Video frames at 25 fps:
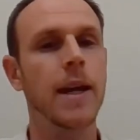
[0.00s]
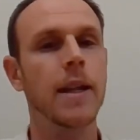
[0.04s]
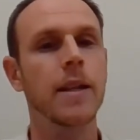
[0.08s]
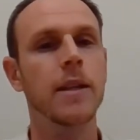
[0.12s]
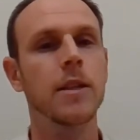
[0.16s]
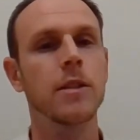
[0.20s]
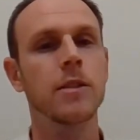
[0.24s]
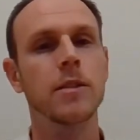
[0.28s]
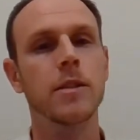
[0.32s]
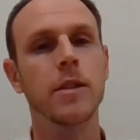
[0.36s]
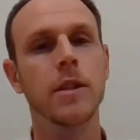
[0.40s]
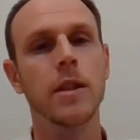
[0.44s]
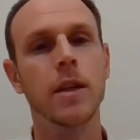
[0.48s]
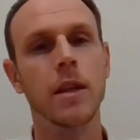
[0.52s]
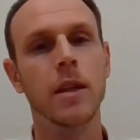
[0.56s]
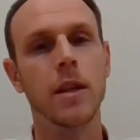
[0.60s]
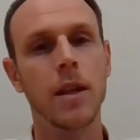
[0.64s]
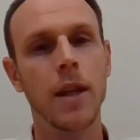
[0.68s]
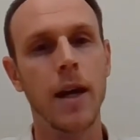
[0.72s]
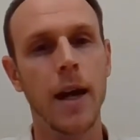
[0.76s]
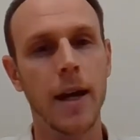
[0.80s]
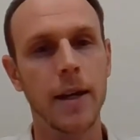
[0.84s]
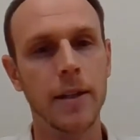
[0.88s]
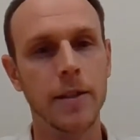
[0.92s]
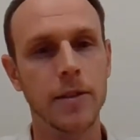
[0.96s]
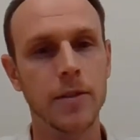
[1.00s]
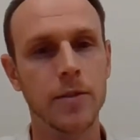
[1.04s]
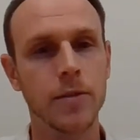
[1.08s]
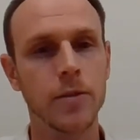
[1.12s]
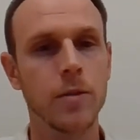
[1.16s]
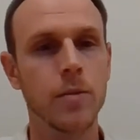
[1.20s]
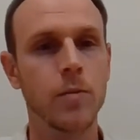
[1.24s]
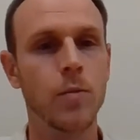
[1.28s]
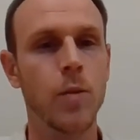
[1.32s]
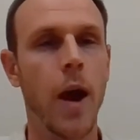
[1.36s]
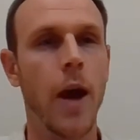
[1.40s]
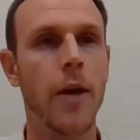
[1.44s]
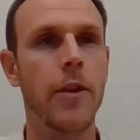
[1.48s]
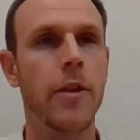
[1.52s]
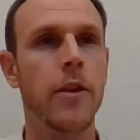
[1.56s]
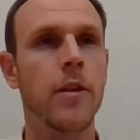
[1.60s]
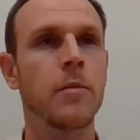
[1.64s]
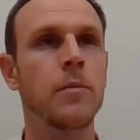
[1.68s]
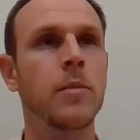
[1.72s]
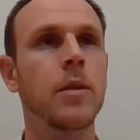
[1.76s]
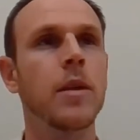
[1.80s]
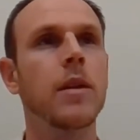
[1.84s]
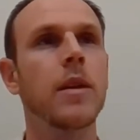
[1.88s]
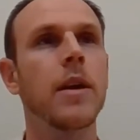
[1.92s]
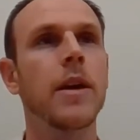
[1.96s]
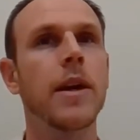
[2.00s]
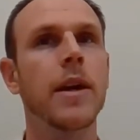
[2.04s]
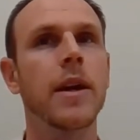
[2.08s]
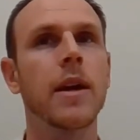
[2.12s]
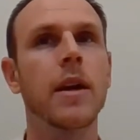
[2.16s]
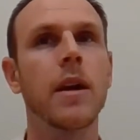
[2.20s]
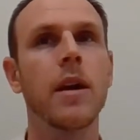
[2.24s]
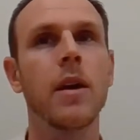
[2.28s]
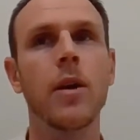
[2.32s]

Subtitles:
leader into the classroom rather than be like,